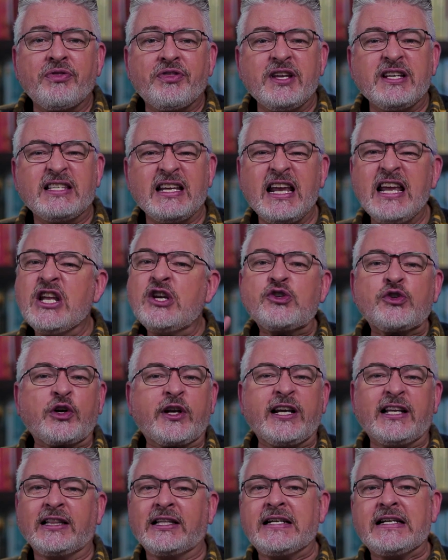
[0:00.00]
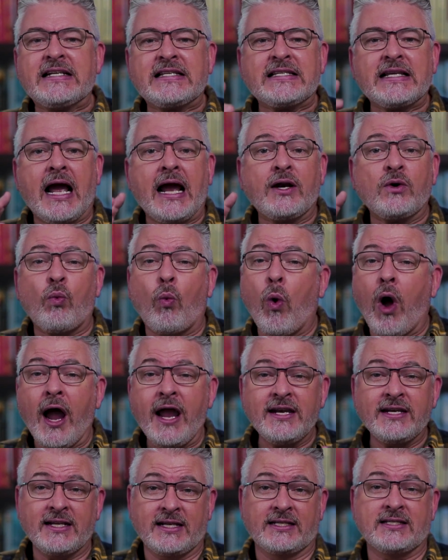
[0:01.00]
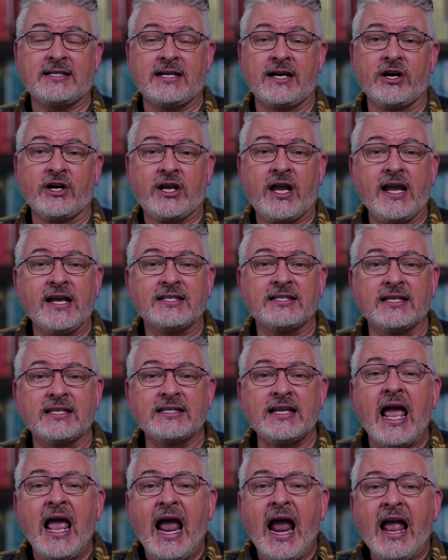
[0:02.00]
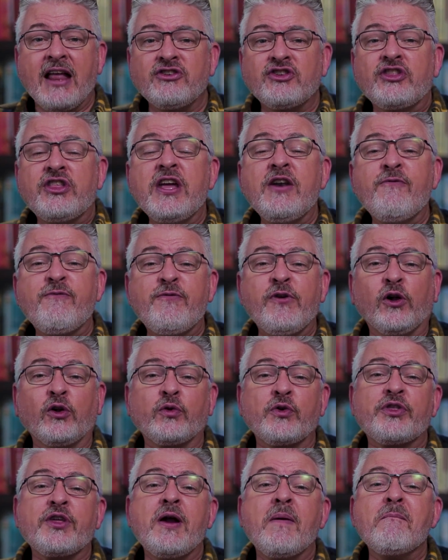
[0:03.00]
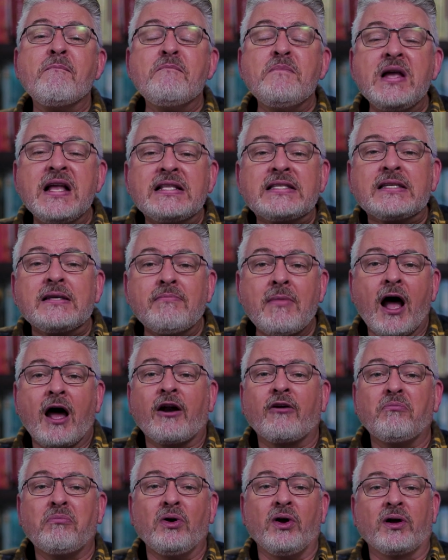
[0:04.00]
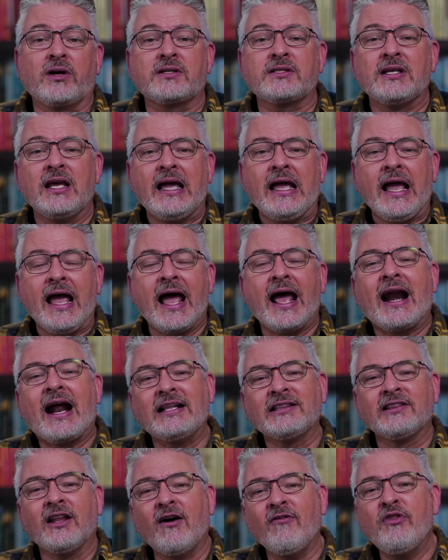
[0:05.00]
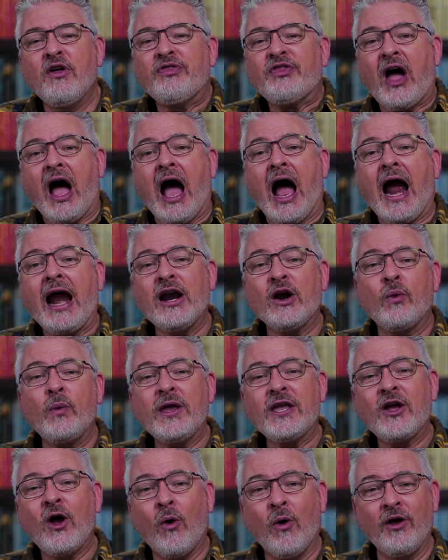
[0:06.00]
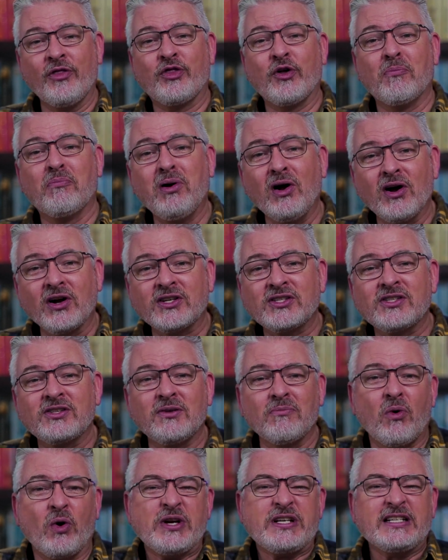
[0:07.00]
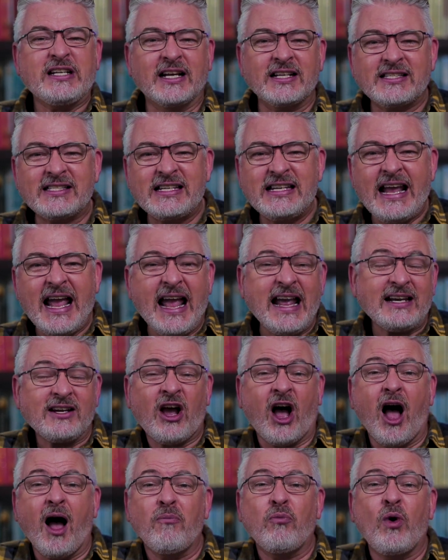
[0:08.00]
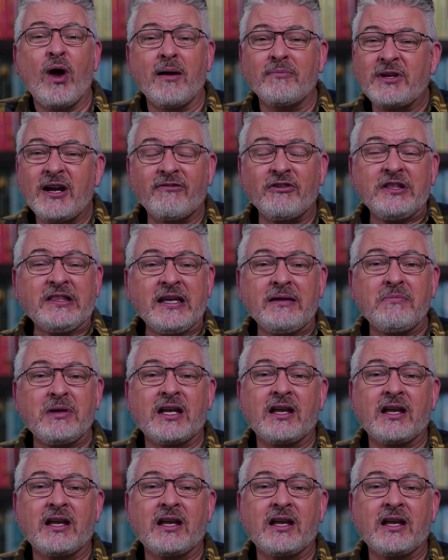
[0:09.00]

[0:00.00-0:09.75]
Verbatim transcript: with these intricately designed winding staircases, and then filled with an immense amount of books. And I love that the higher we go at the books, the more dusty and cobwebbed everything